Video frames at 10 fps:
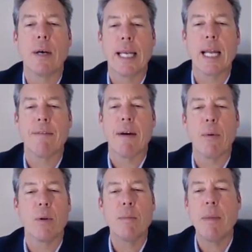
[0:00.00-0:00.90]
So
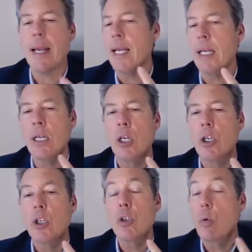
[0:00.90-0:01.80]
again, if I'm only
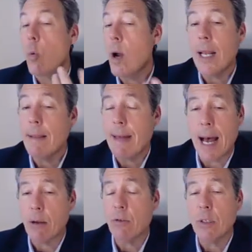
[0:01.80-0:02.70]
making
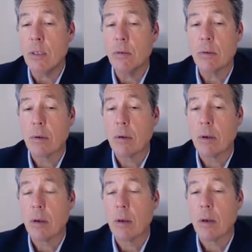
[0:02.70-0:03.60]
twenty thousand,
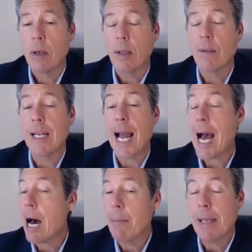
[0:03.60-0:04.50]

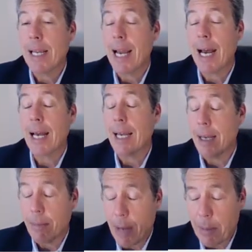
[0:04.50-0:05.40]
then how many,
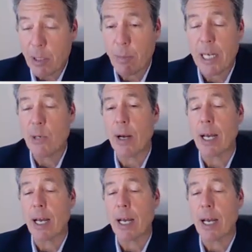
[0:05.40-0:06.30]
how much
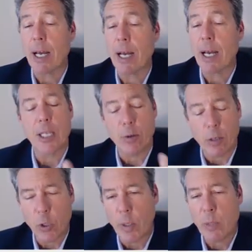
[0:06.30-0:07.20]
money do I got to make up
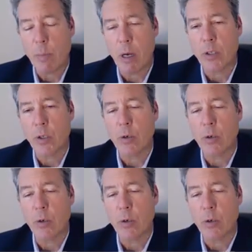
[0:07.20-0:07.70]
in either a joint